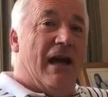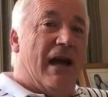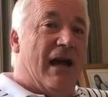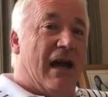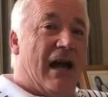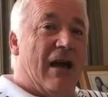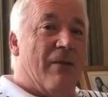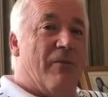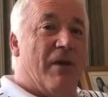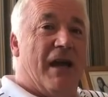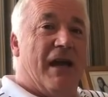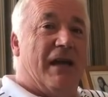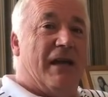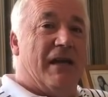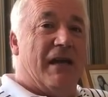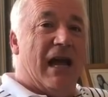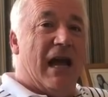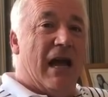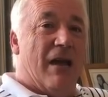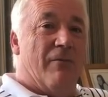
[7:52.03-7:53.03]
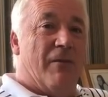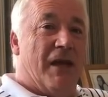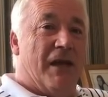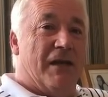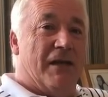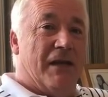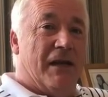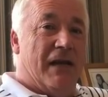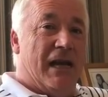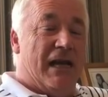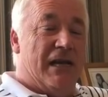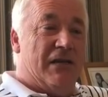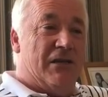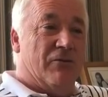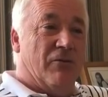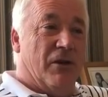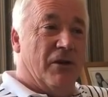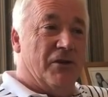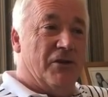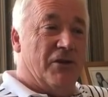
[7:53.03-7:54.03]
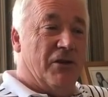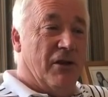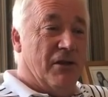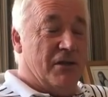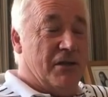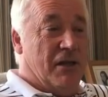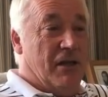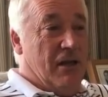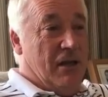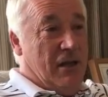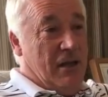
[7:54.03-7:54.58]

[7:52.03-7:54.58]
I made it an 8-1 shot.